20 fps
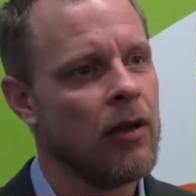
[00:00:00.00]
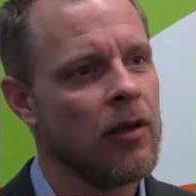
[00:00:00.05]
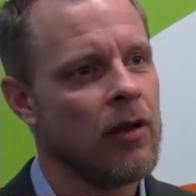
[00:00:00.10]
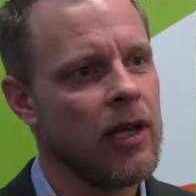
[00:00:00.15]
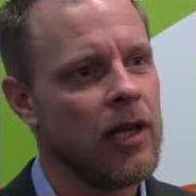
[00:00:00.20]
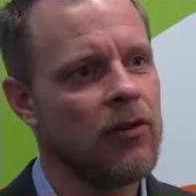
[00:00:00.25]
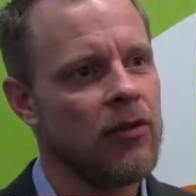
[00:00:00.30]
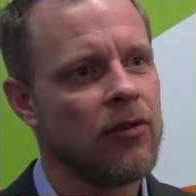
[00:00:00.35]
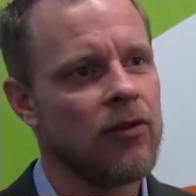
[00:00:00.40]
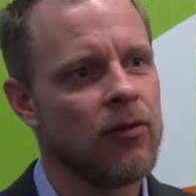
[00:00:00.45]

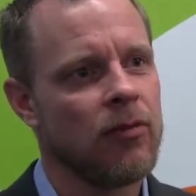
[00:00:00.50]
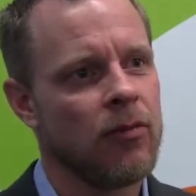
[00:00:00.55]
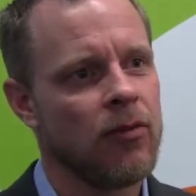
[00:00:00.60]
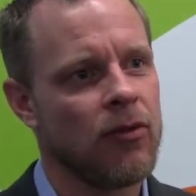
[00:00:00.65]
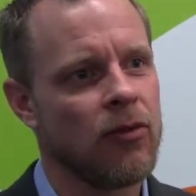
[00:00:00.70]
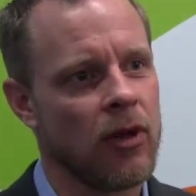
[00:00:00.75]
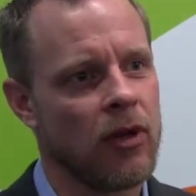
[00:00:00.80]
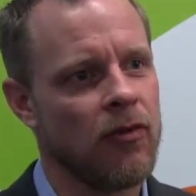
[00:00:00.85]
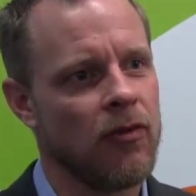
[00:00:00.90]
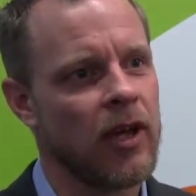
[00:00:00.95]
These
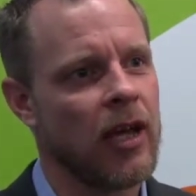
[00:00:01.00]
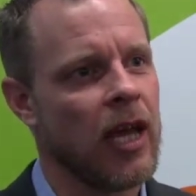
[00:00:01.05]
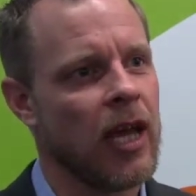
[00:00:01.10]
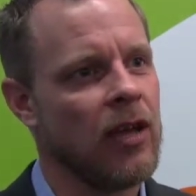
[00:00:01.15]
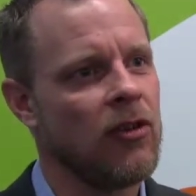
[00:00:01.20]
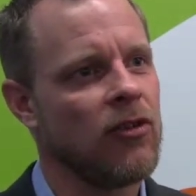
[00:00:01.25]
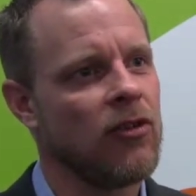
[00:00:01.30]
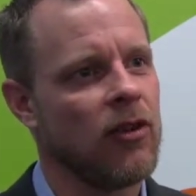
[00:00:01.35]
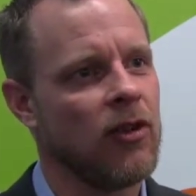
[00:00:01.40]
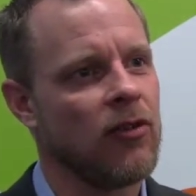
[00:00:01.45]

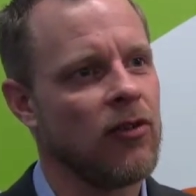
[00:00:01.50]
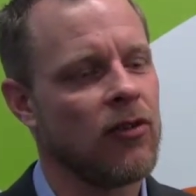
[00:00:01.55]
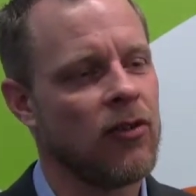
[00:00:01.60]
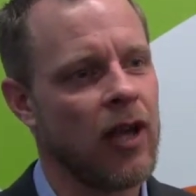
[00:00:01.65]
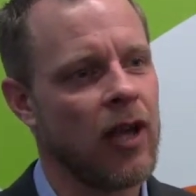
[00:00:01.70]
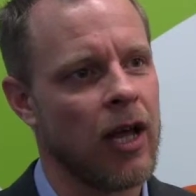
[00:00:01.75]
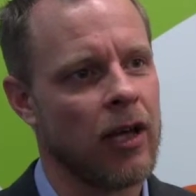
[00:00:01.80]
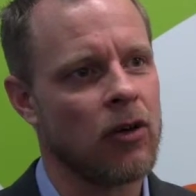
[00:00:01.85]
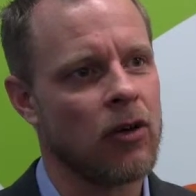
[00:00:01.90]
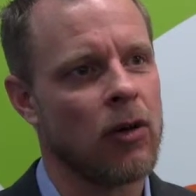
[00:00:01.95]

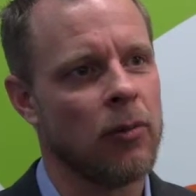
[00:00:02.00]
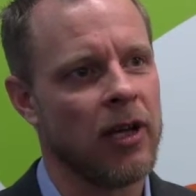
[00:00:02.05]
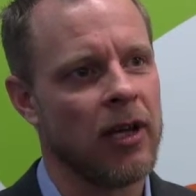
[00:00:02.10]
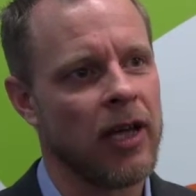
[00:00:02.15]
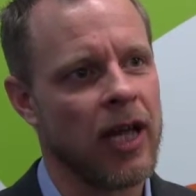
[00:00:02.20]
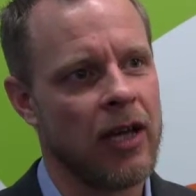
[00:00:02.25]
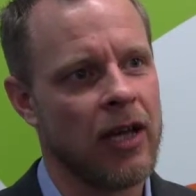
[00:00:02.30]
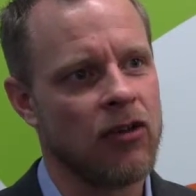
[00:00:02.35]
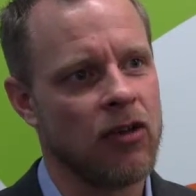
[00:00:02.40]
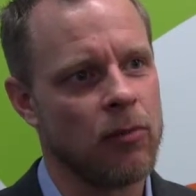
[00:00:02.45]
certifications and
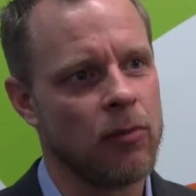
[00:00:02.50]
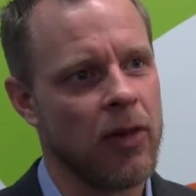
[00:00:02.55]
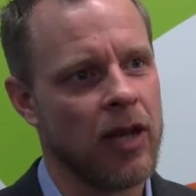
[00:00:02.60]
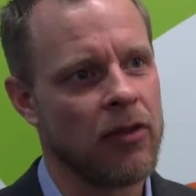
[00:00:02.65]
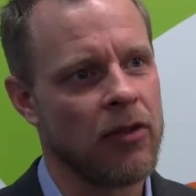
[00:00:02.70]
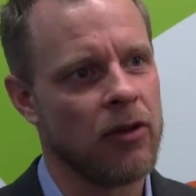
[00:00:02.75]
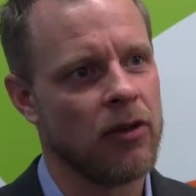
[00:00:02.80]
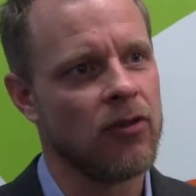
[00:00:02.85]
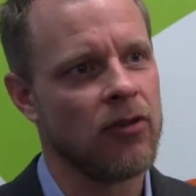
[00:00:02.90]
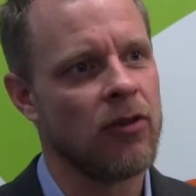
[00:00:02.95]
communication
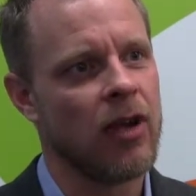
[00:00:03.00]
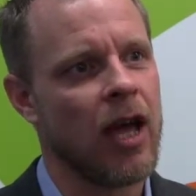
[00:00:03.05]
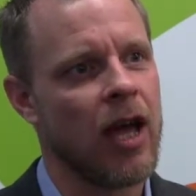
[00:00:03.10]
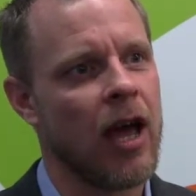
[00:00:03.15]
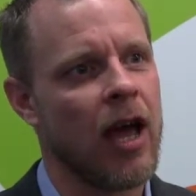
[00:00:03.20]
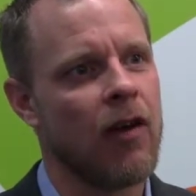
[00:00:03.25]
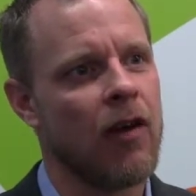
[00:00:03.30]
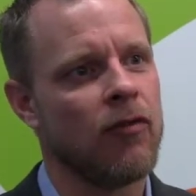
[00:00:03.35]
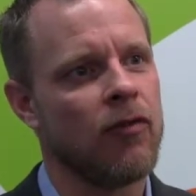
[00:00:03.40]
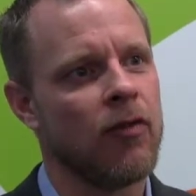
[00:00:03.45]
methods
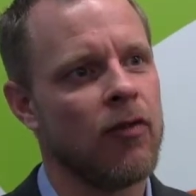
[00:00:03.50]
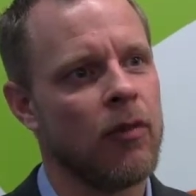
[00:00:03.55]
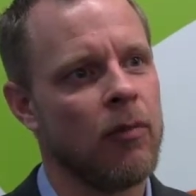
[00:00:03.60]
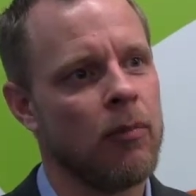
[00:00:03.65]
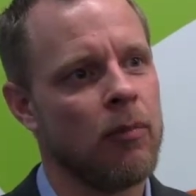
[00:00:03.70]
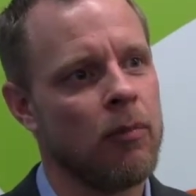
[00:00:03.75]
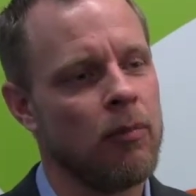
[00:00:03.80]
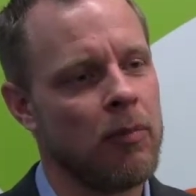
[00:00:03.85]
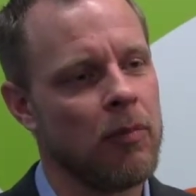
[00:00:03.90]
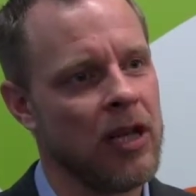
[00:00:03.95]
have
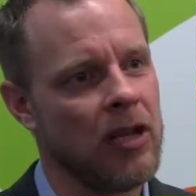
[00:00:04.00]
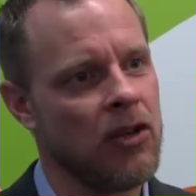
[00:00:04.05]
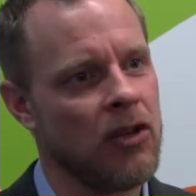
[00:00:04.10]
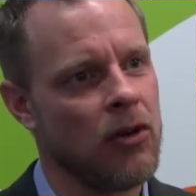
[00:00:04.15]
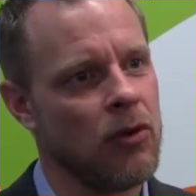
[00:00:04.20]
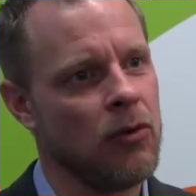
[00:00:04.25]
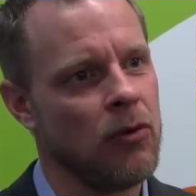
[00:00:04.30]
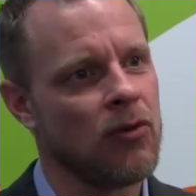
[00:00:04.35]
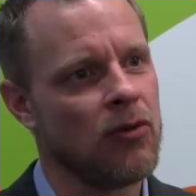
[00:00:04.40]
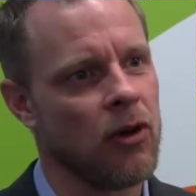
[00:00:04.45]

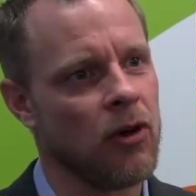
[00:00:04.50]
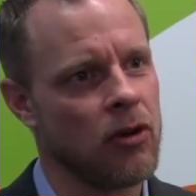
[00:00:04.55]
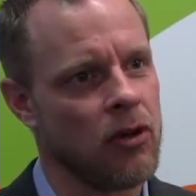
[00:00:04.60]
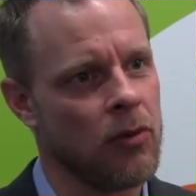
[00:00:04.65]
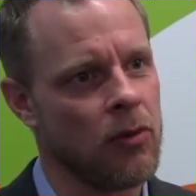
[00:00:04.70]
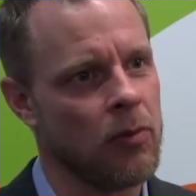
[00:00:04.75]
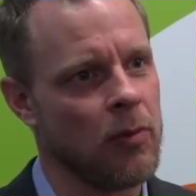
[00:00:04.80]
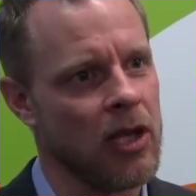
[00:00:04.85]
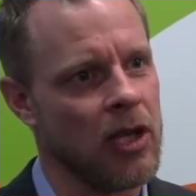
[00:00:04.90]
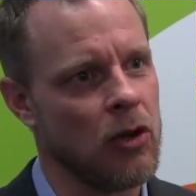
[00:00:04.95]
been
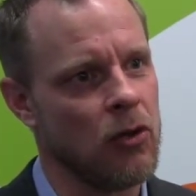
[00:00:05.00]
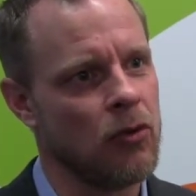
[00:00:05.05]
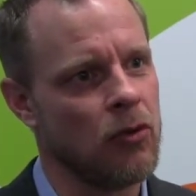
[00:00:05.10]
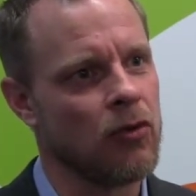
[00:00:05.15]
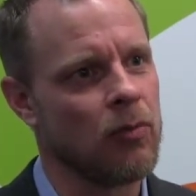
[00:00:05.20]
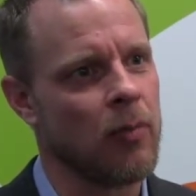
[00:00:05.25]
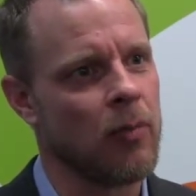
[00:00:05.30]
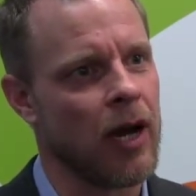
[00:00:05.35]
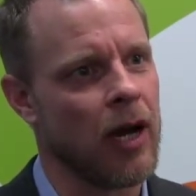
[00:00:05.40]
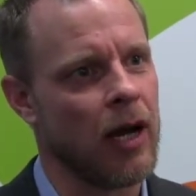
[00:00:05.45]
starting to be
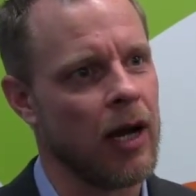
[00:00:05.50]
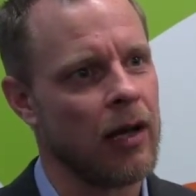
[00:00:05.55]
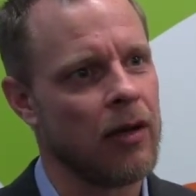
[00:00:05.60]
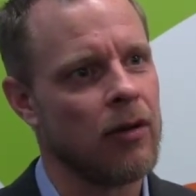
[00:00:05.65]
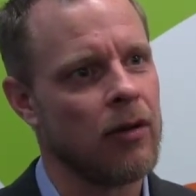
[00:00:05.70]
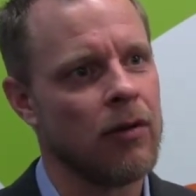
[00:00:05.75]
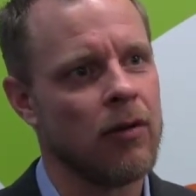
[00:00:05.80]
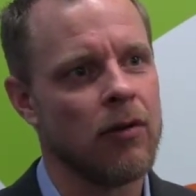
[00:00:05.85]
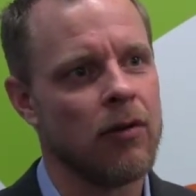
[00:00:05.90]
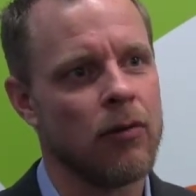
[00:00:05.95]
used by
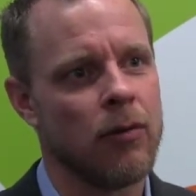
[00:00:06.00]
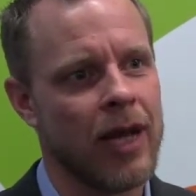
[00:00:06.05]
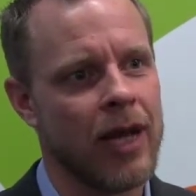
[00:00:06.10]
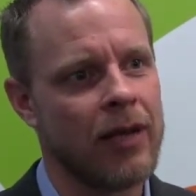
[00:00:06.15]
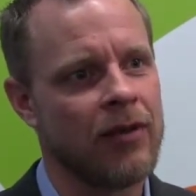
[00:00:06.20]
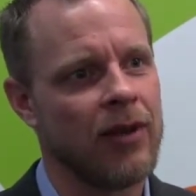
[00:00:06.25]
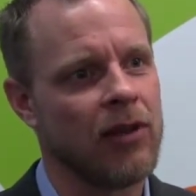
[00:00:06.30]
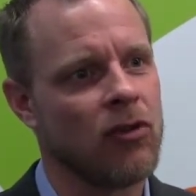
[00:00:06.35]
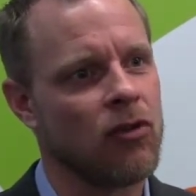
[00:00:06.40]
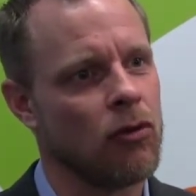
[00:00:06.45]

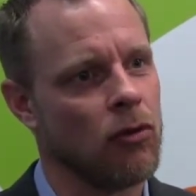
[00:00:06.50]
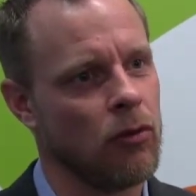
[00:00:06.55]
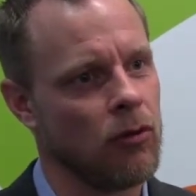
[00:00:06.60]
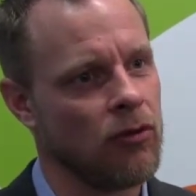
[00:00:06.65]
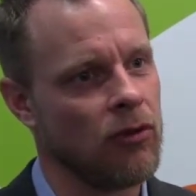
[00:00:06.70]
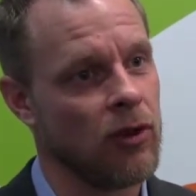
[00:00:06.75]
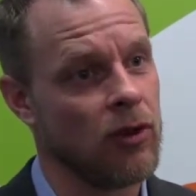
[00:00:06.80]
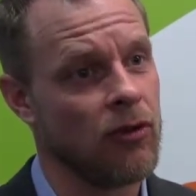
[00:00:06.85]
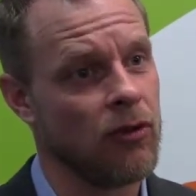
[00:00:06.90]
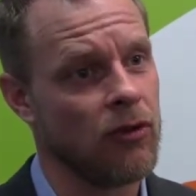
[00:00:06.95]
rating tools such